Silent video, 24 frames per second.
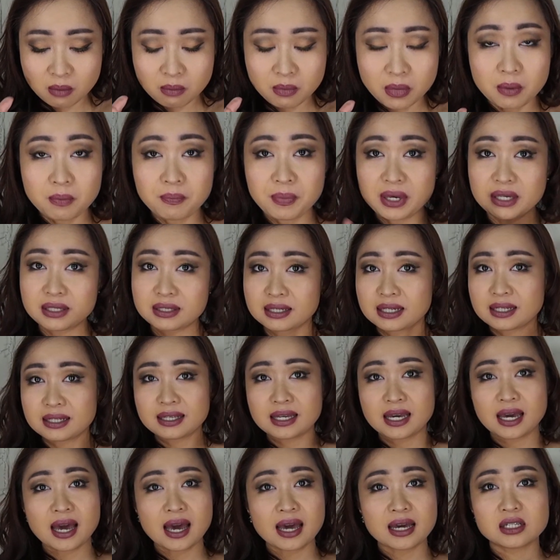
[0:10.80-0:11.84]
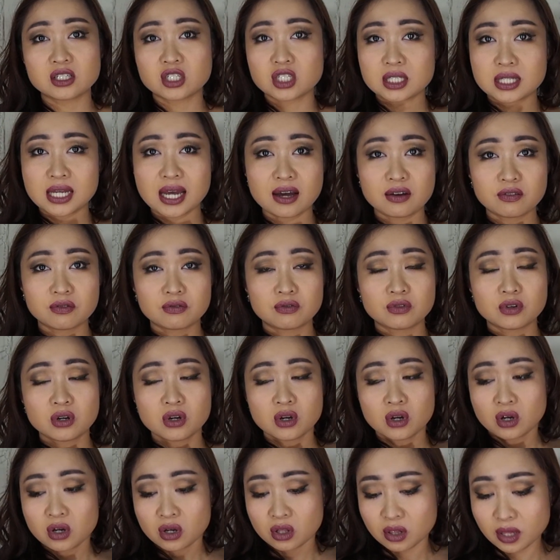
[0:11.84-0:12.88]
But basically, I just have
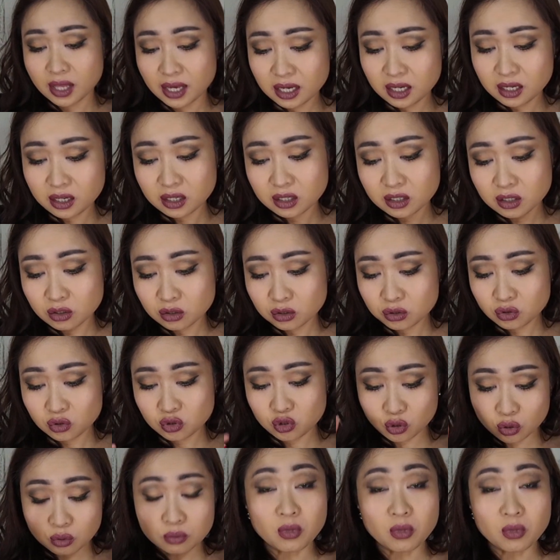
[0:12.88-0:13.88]
like 2